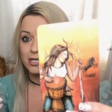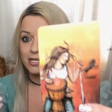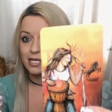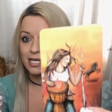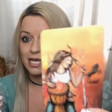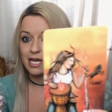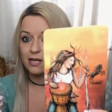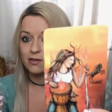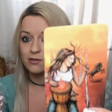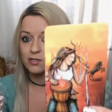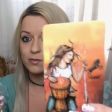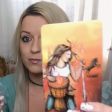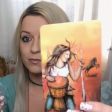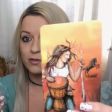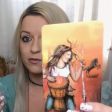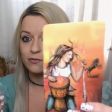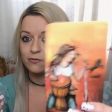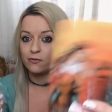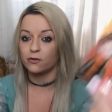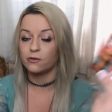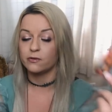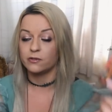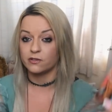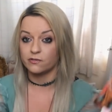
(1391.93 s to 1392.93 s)
you how to move
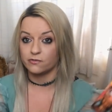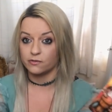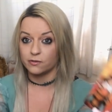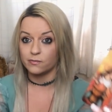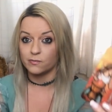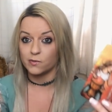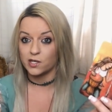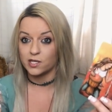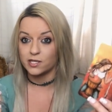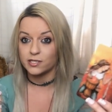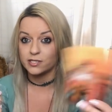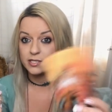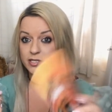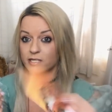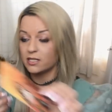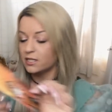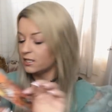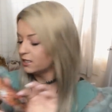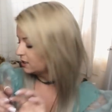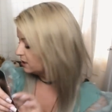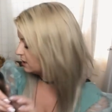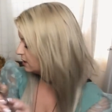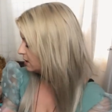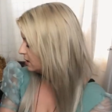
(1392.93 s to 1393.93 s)
forward from this
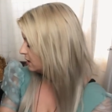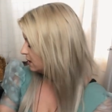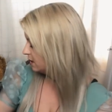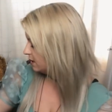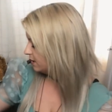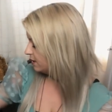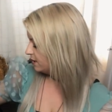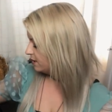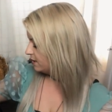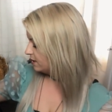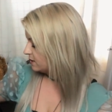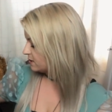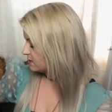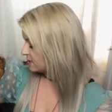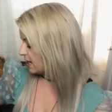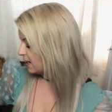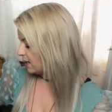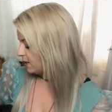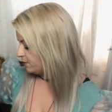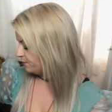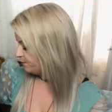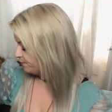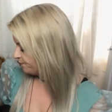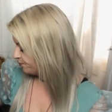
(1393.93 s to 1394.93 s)

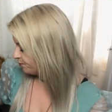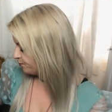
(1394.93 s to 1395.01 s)
so